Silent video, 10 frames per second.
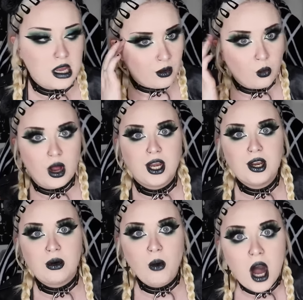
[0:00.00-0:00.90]
I
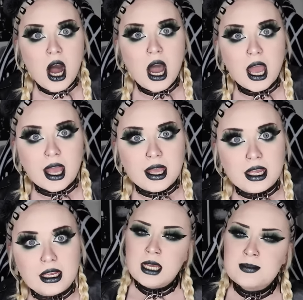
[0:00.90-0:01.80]
wonder
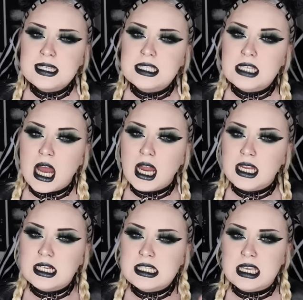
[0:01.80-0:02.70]
why. I'm
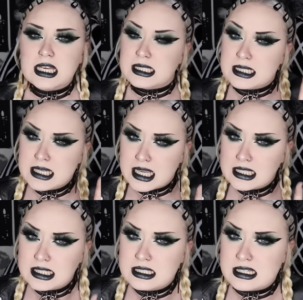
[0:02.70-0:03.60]
starting to get a
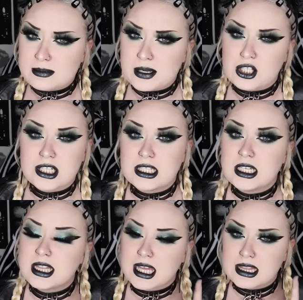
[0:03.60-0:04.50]
sneaking
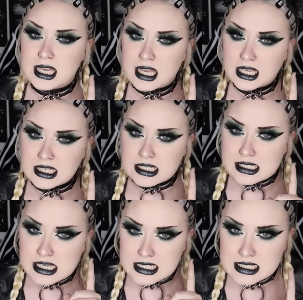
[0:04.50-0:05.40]
suspicion that there
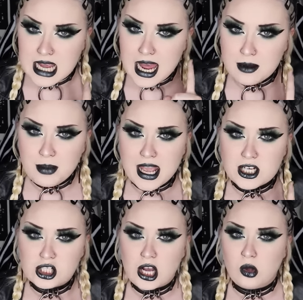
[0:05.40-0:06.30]
is a sad
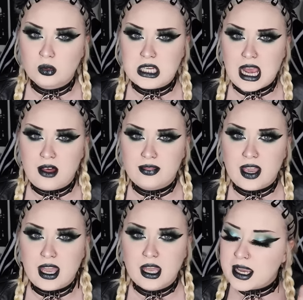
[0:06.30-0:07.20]
beige cult out there,